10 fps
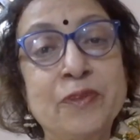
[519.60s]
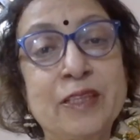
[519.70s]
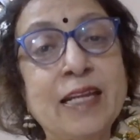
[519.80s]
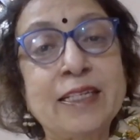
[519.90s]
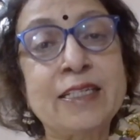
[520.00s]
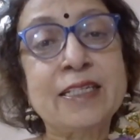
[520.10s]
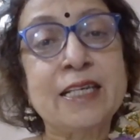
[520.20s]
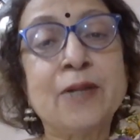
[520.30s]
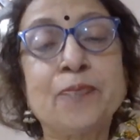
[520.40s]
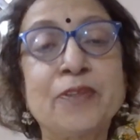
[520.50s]
That
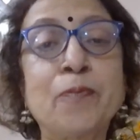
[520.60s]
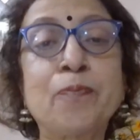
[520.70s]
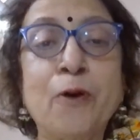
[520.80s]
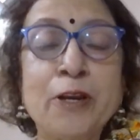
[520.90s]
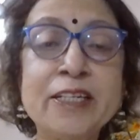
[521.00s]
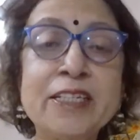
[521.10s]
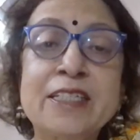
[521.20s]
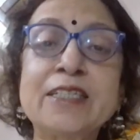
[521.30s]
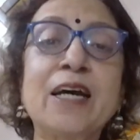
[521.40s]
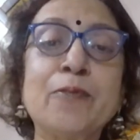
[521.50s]
is the point
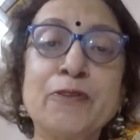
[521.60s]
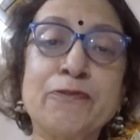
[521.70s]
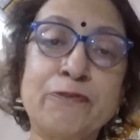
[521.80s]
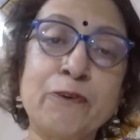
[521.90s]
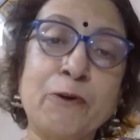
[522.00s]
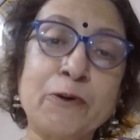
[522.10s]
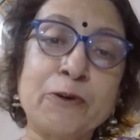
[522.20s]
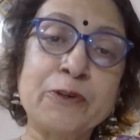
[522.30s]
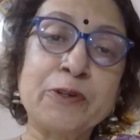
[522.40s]
number 4.